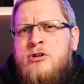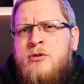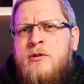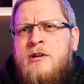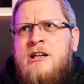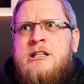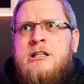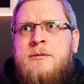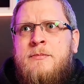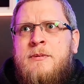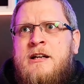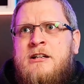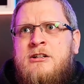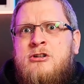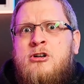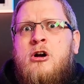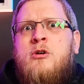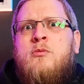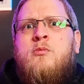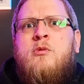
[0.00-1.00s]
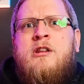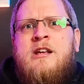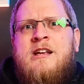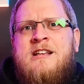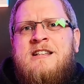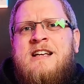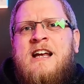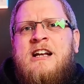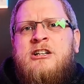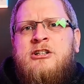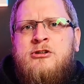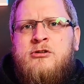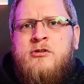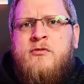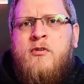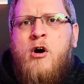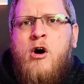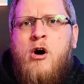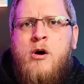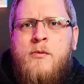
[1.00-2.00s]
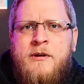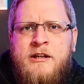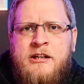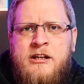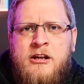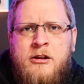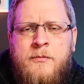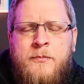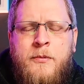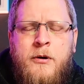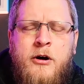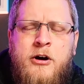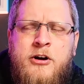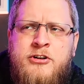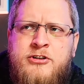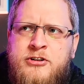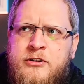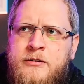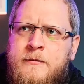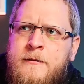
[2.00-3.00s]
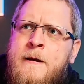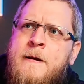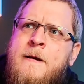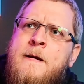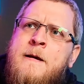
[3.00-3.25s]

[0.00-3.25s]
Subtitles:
so it needs to be done with the intention of harming the other person.